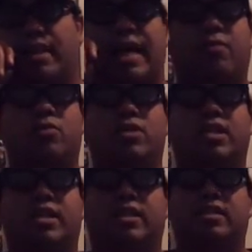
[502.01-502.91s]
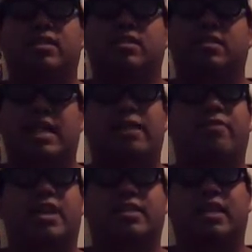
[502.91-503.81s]
that one and Sly
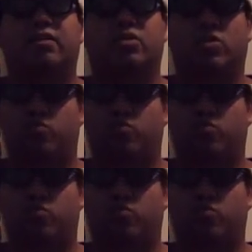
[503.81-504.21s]
Fox Hound's